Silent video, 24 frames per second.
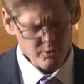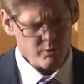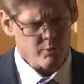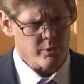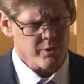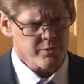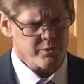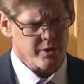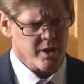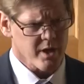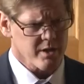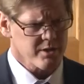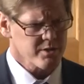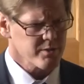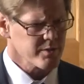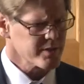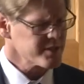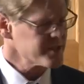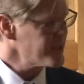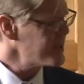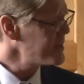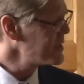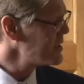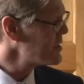with regard to
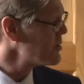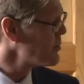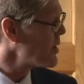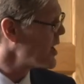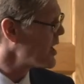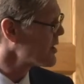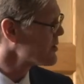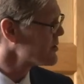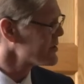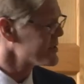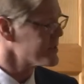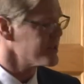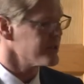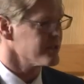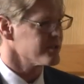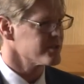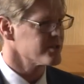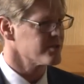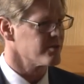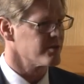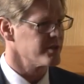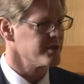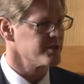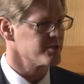extending democracy, the
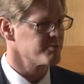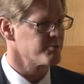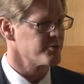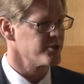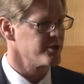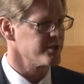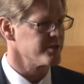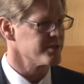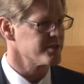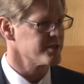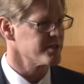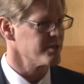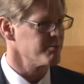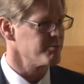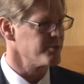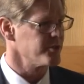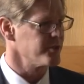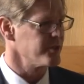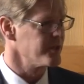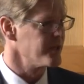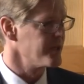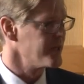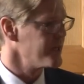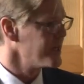story is pretty
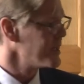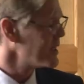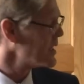simple.